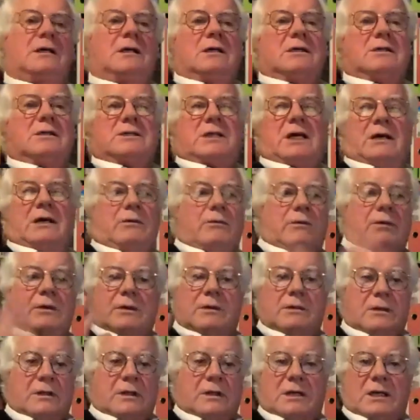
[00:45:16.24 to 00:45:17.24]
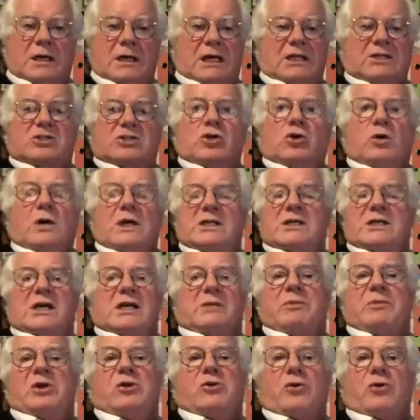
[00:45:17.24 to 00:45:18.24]
So it's always going
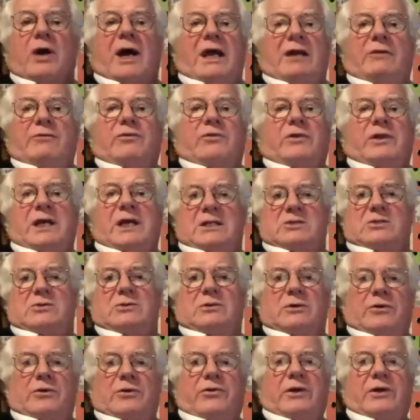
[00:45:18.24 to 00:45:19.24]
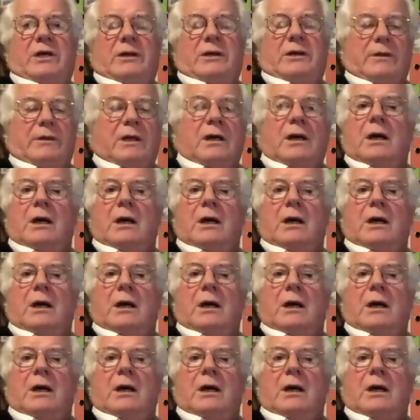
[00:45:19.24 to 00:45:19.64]
to be great for that sort of thing.